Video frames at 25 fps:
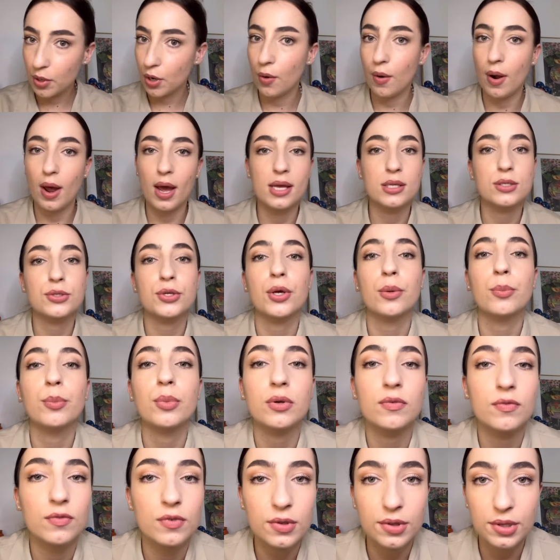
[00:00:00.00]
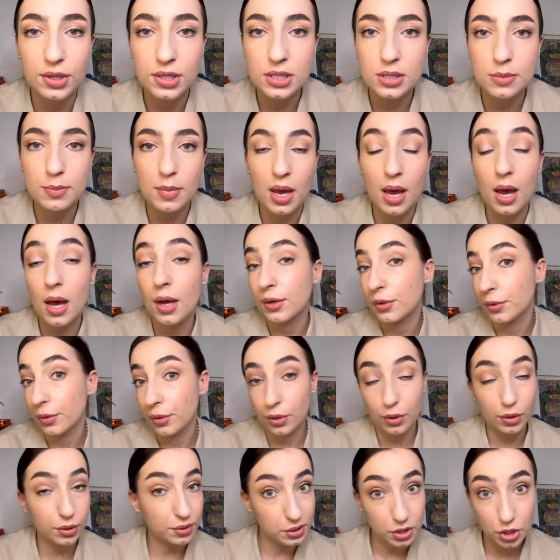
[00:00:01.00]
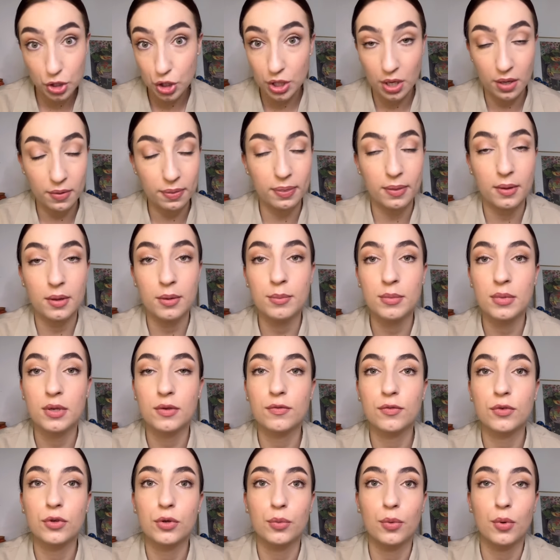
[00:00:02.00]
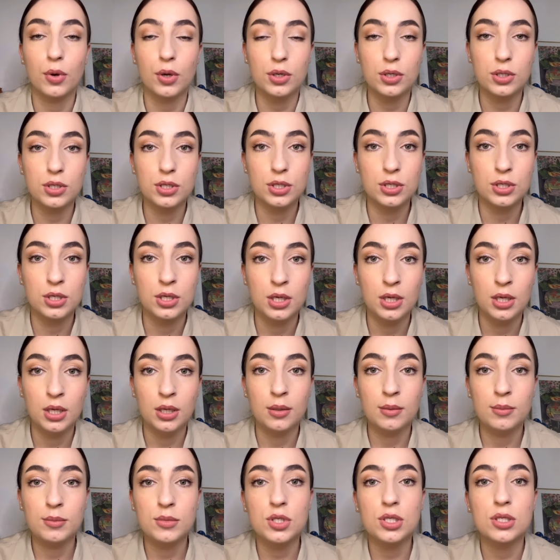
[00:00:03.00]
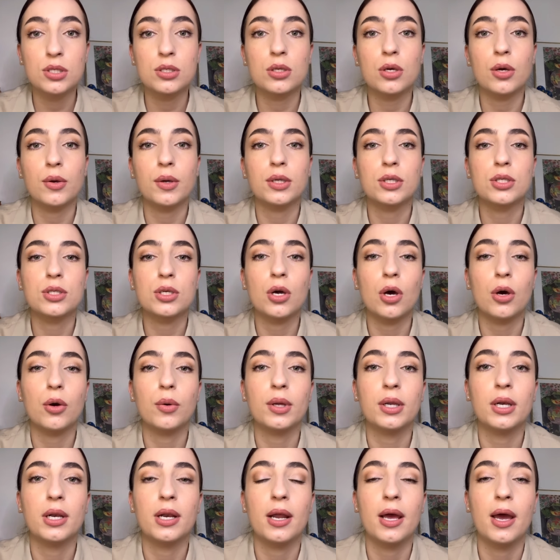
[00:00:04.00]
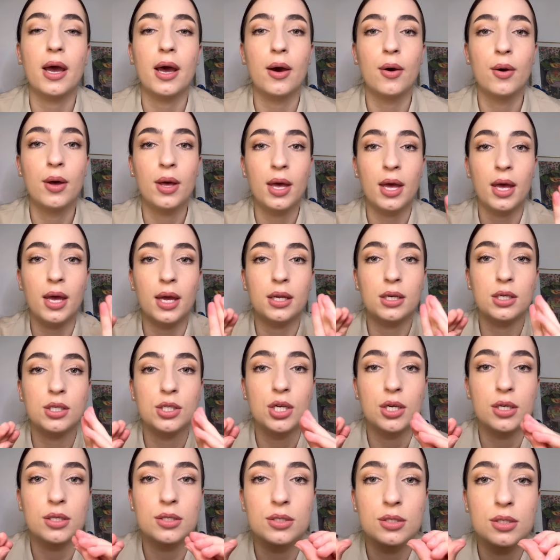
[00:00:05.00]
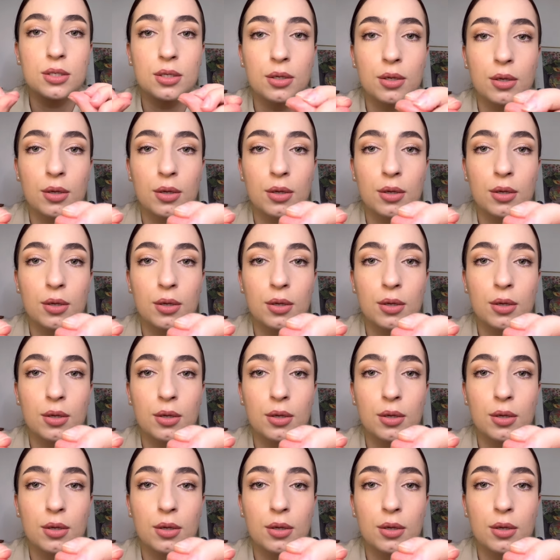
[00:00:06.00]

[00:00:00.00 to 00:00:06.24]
your eyes open for this part, or you can shut them if you want. I'm just going to go in now and just